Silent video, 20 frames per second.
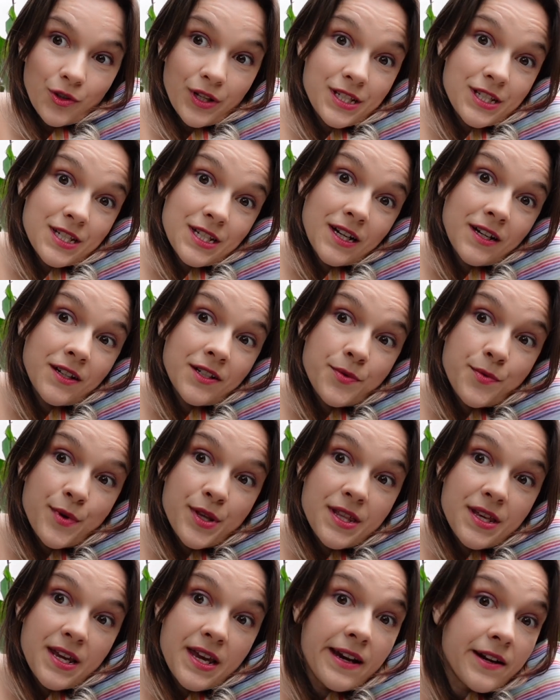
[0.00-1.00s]
let's start
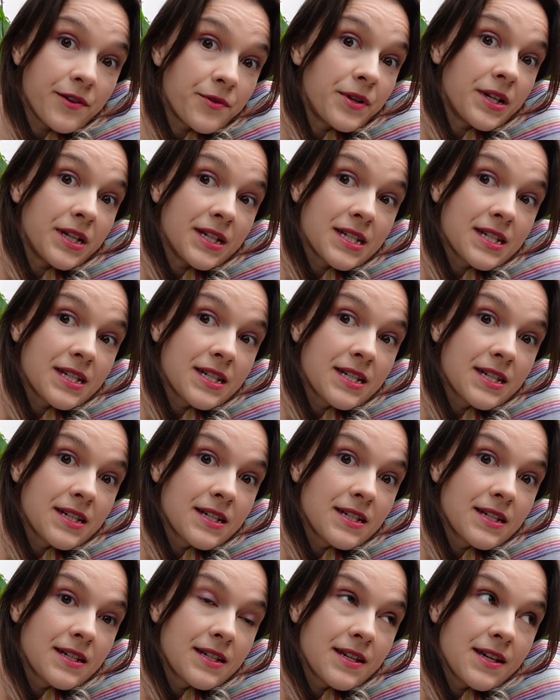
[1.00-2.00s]
with Aries
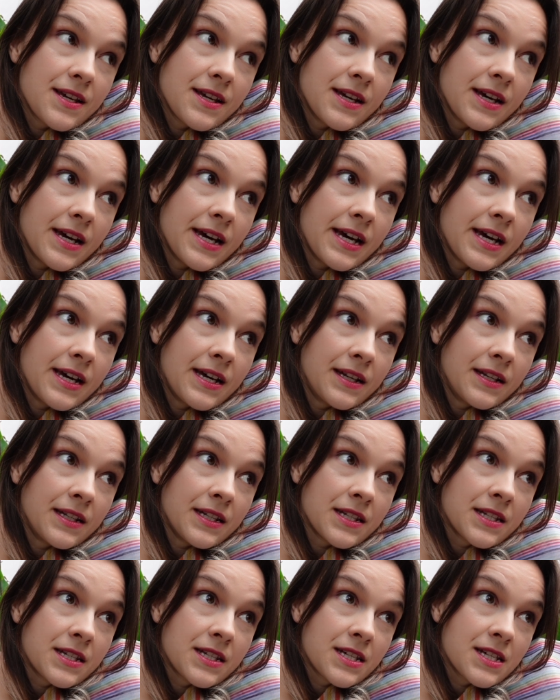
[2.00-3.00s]

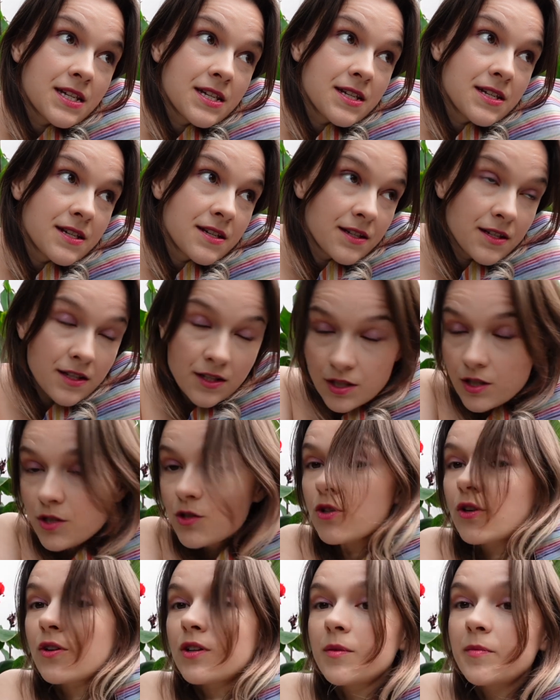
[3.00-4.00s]
and
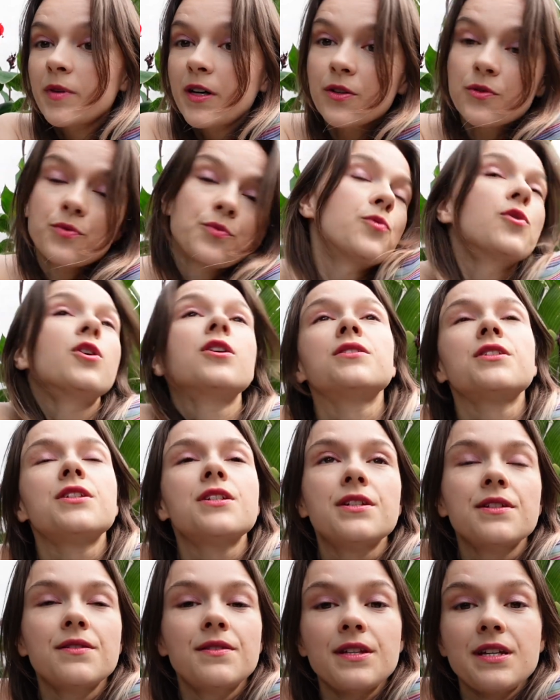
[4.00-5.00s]
talk about
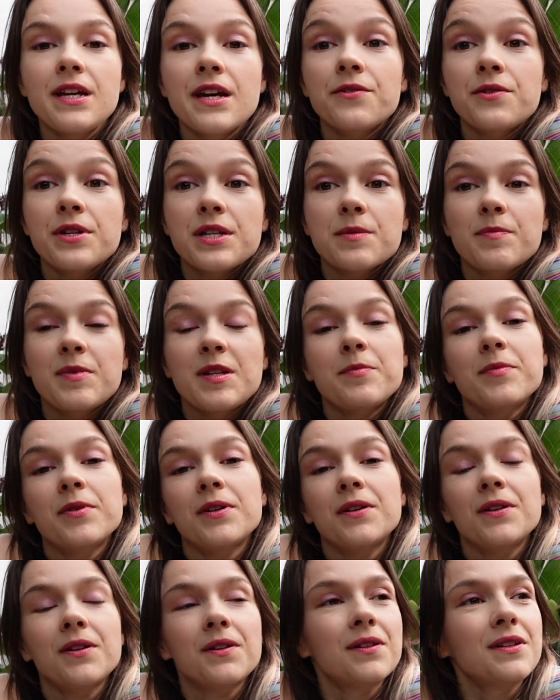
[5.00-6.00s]
what the Aries
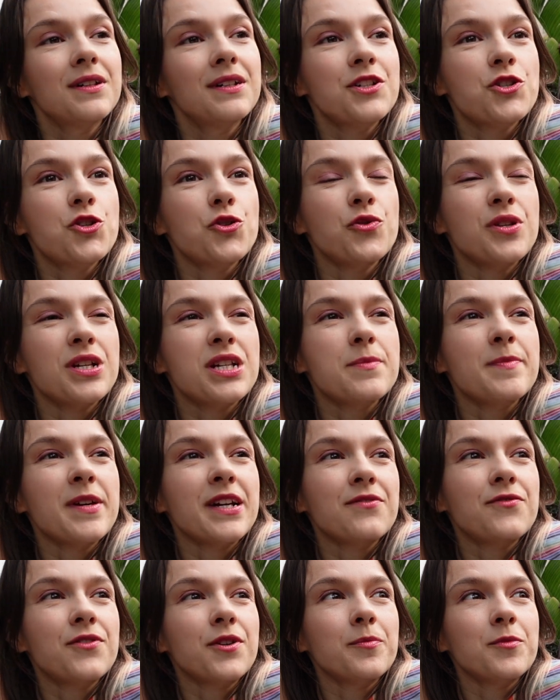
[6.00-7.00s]
people should
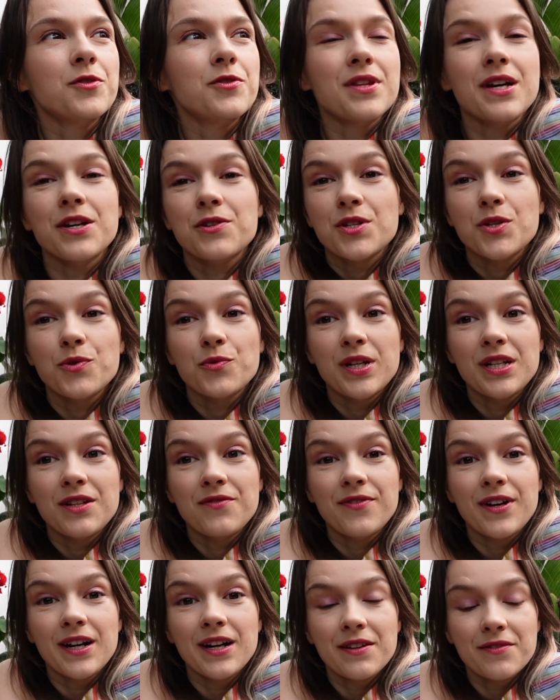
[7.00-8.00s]
expect from
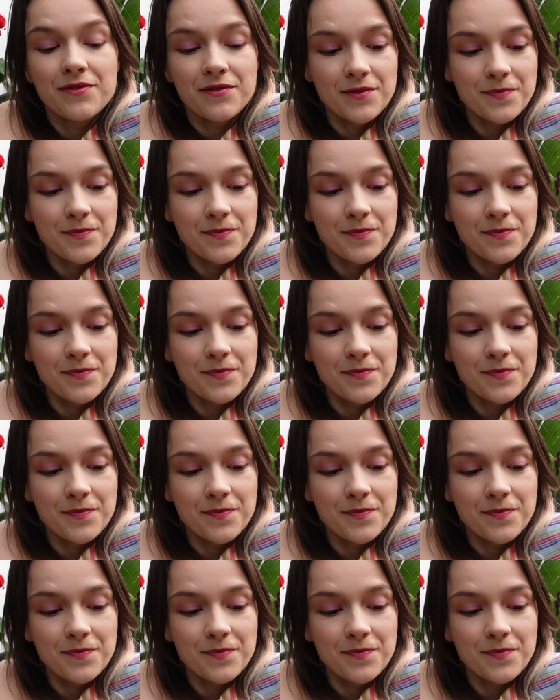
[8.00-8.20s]
2025.